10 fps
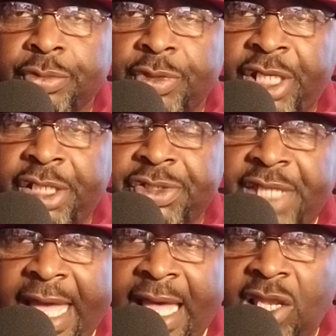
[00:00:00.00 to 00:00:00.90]
Let us
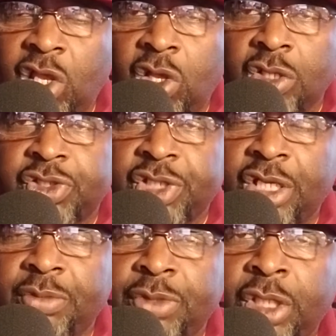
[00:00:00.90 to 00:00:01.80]
dialogue
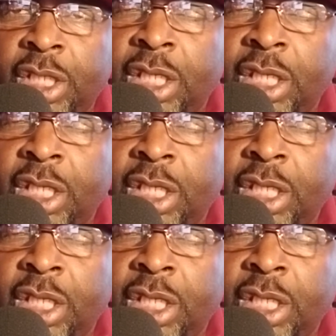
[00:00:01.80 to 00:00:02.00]
some.